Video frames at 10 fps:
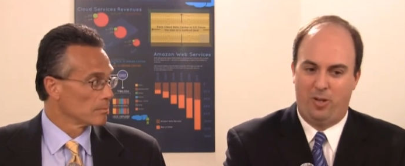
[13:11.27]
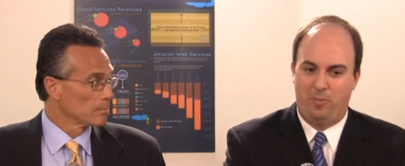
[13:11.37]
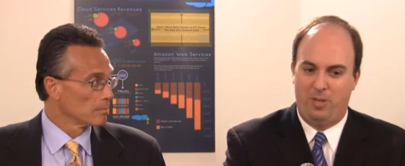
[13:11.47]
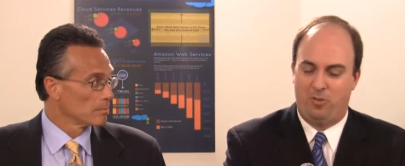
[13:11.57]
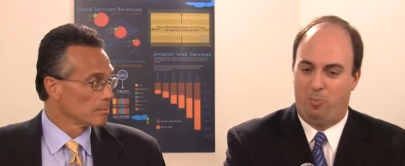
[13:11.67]
Speaker 1: to
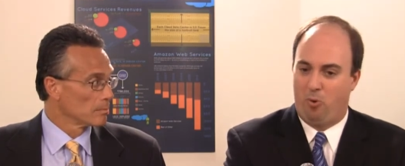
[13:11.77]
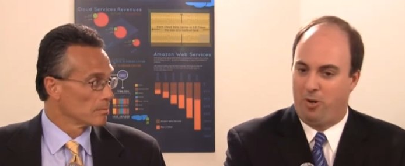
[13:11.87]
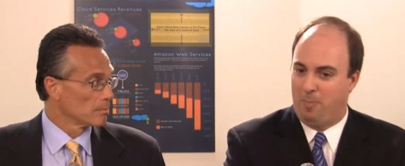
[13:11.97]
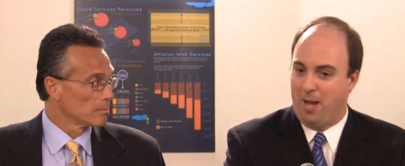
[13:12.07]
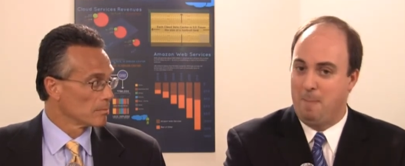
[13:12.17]
be
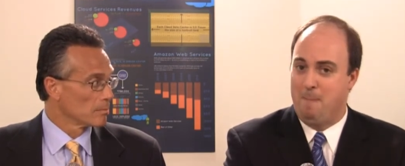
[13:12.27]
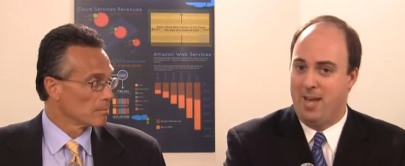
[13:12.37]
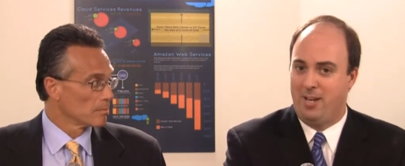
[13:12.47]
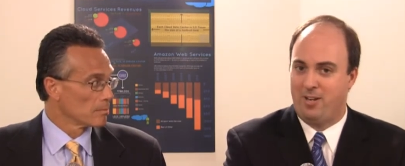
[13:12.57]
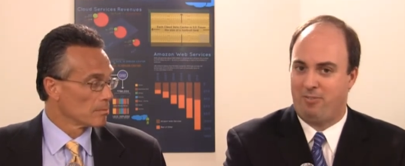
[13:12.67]
supported by
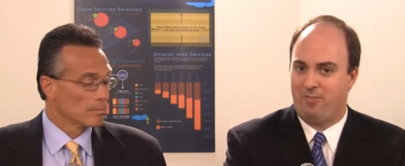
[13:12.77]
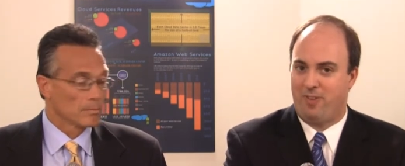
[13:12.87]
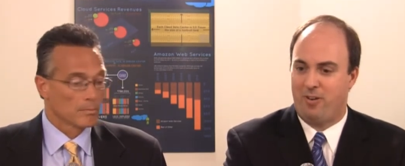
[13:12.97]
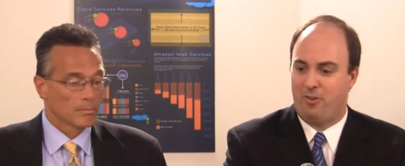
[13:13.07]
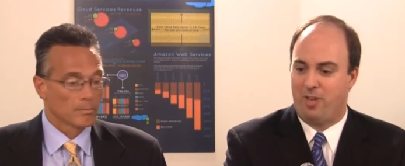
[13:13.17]
many different
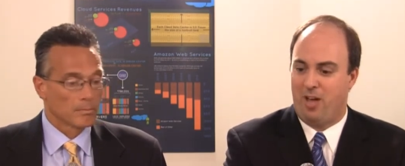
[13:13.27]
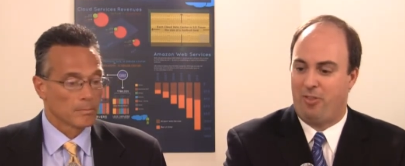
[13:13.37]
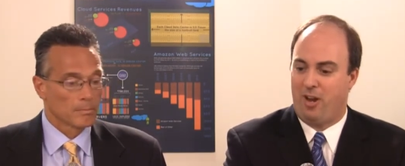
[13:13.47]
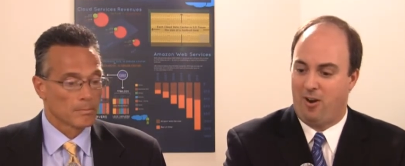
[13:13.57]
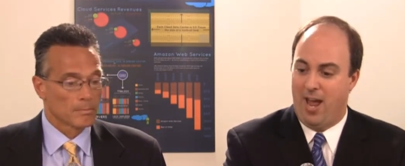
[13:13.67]
vendors out
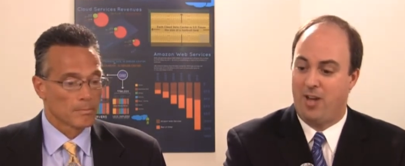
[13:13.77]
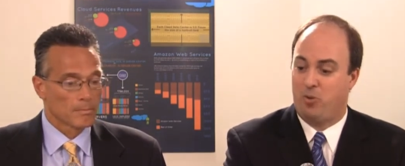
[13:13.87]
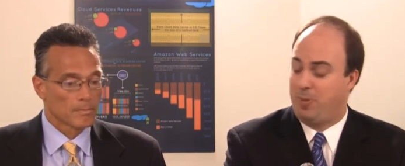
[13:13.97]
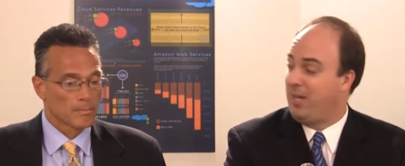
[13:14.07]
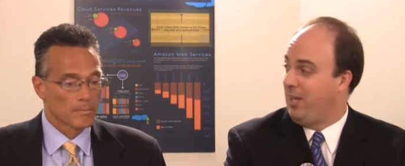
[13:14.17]
there.
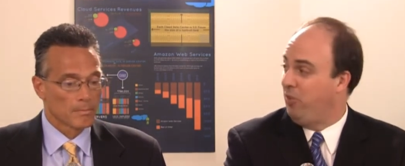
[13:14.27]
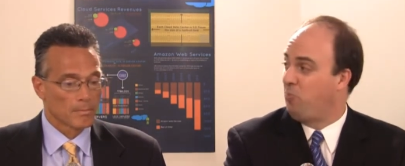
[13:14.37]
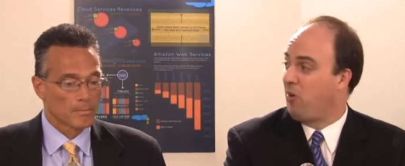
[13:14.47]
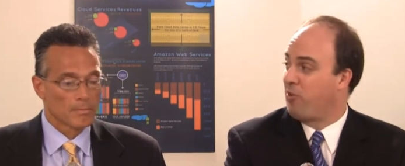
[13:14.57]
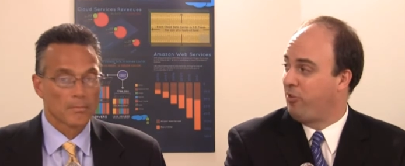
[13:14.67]
HP is
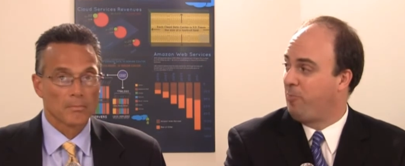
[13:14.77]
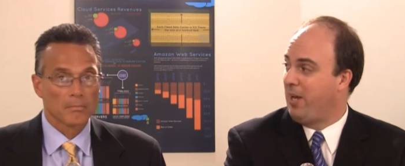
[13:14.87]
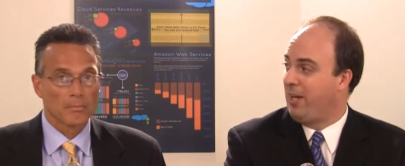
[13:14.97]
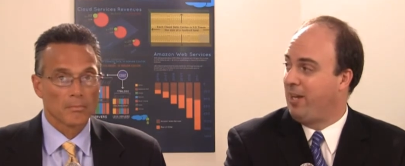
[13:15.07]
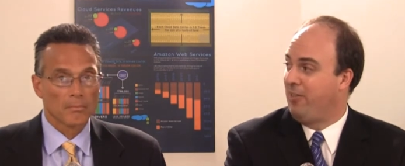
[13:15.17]

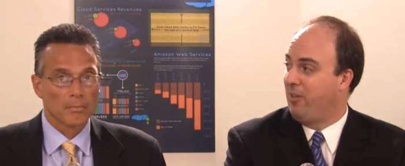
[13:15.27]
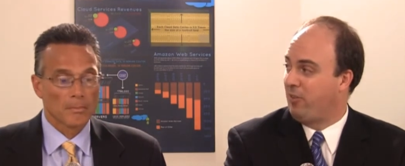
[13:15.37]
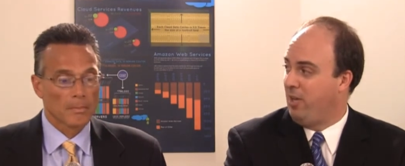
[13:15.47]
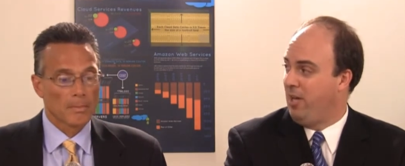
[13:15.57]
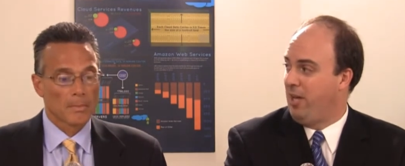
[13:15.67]
participating in this,
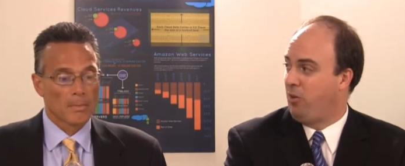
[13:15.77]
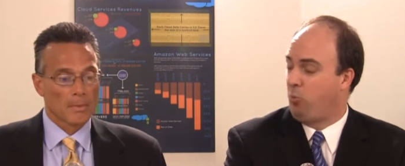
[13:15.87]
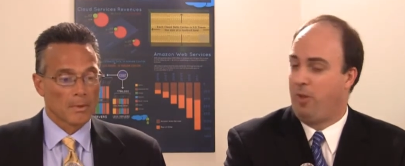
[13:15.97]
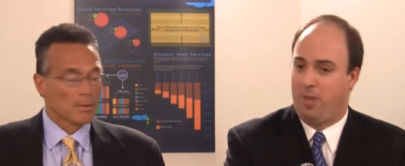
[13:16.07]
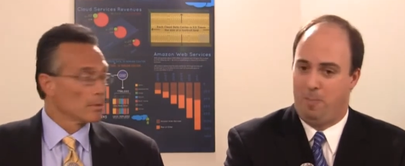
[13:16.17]
and it's
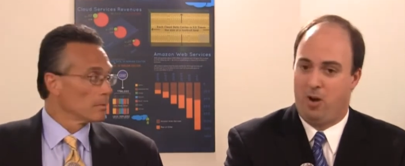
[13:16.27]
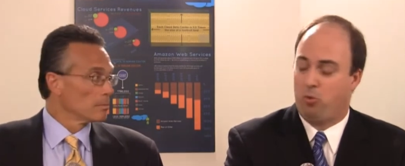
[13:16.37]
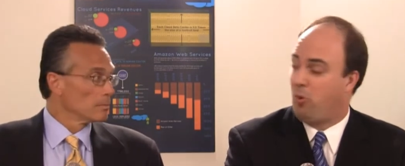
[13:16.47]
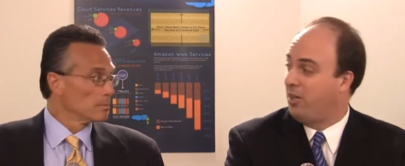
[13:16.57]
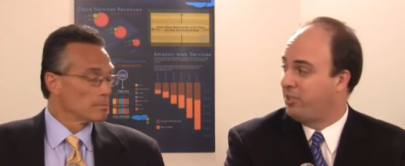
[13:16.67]
one that bears
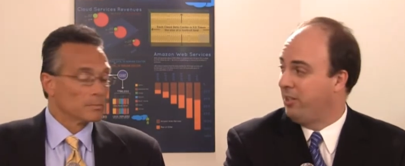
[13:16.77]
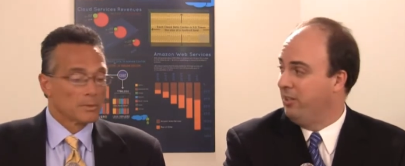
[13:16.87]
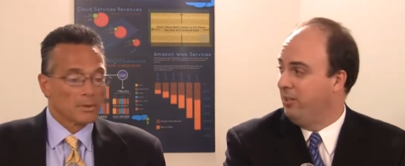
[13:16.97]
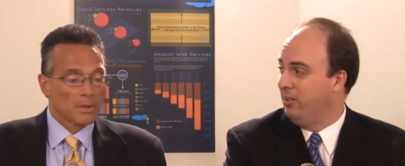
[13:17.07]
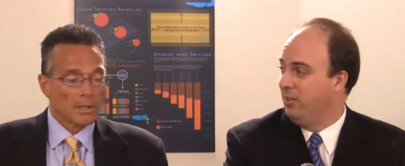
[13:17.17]
watching.
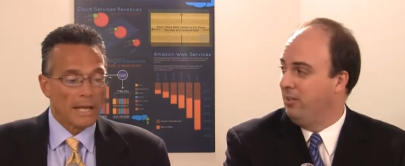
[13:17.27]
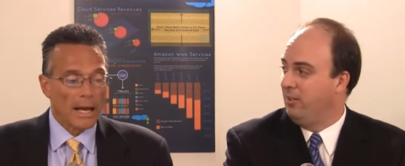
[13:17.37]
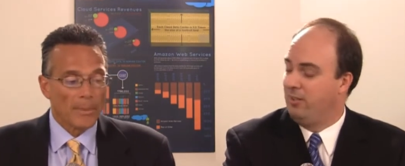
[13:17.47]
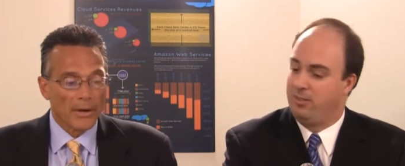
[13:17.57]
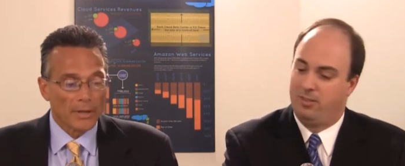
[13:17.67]
Speaker 2: And how
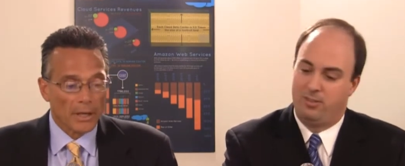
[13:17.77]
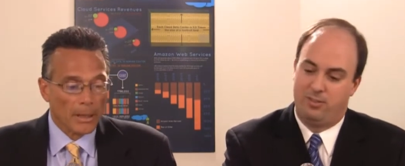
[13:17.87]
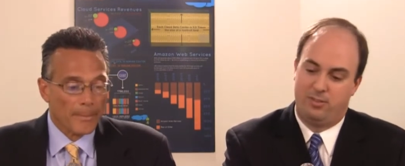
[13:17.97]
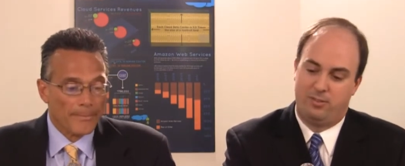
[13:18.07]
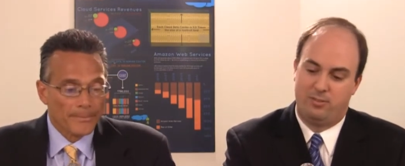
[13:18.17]
about
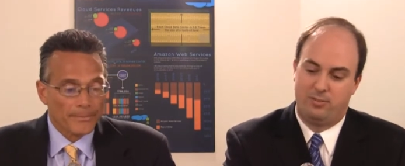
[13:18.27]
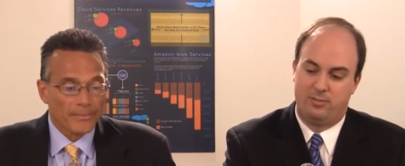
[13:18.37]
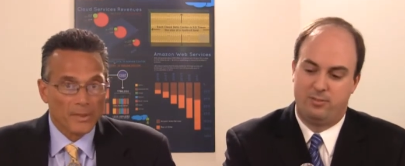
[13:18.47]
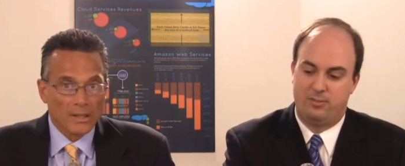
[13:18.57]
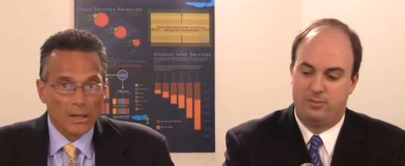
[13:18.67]
um,
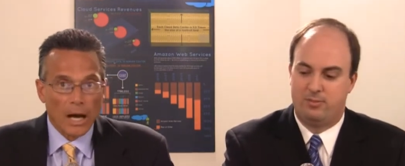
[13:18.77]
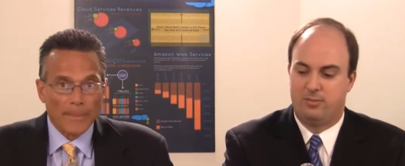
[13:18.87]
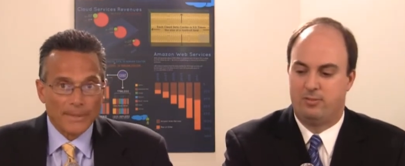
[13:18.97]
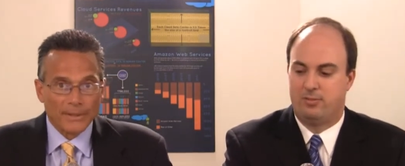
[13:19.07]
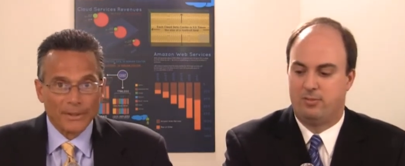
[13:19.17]

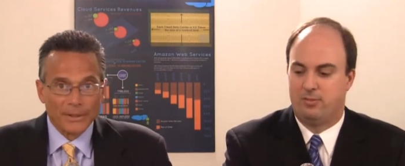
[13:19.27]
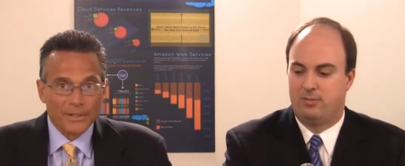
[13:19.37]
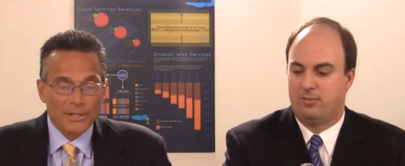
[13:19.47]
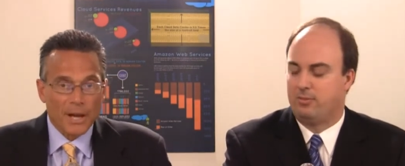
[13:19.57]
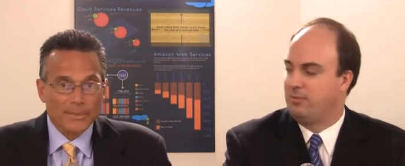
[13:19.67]
Optical
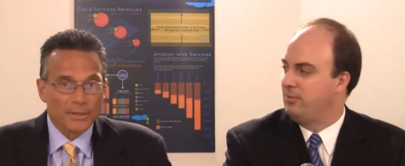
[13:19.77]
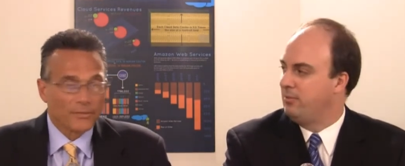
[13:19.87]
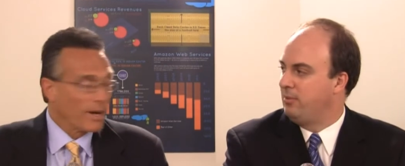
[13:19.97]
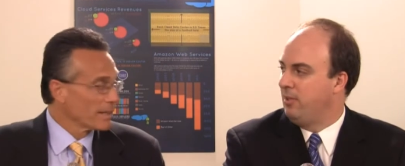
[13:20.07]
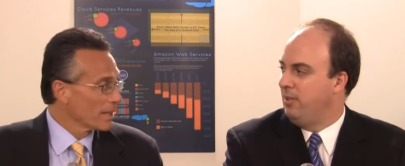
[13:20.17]
is optical
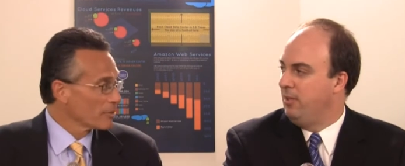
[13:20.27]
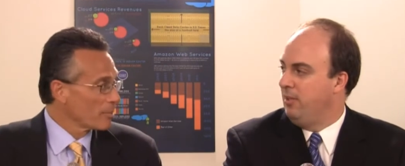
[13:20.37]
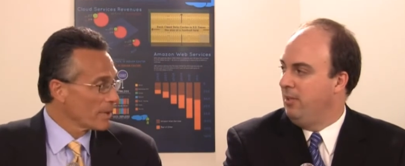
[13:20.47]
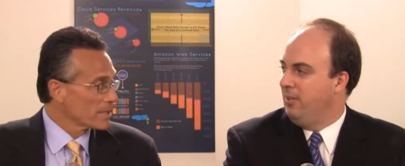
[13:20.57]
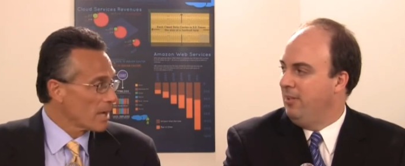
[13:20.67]
finally going to
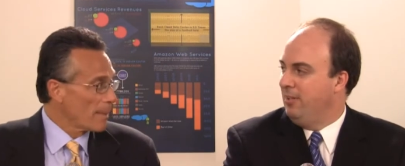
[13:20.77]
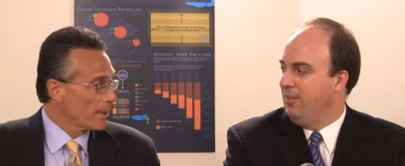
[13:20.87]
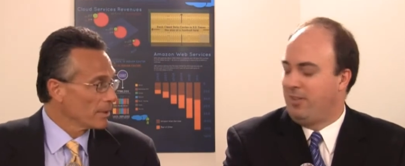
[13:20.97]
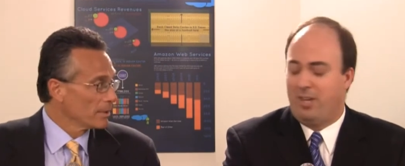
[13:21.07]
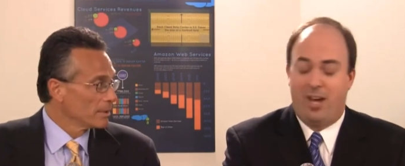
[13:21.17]
replace
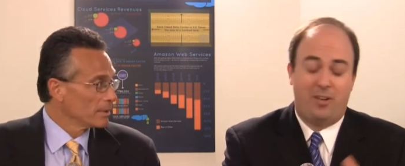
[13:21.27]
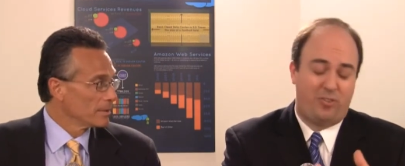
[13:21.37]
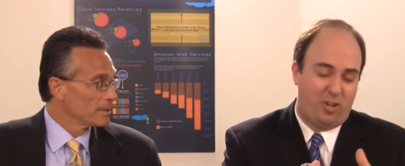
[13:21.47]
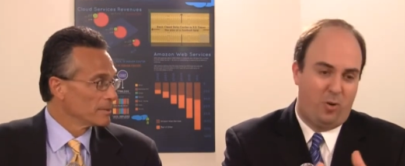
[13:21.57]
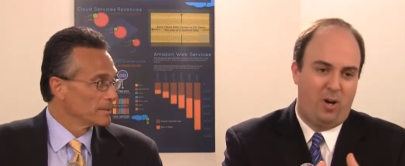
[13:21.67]
copper?
Speaker 1: Yeah.
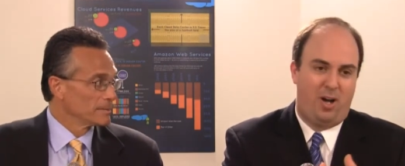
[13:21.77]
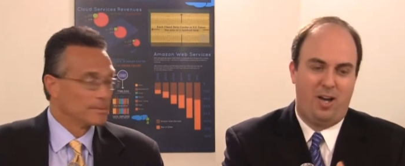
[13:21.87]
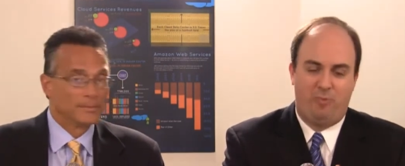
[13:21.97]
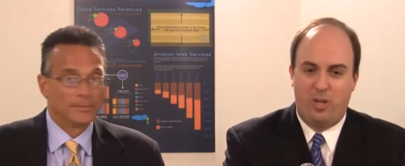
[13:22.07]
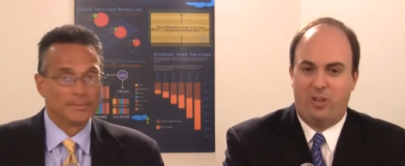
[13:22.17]
So uh,
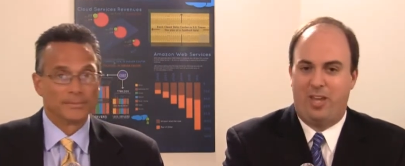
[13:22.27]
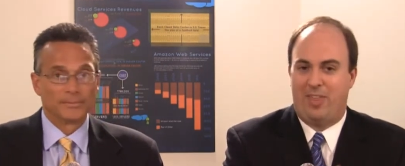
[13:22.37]
if we look at the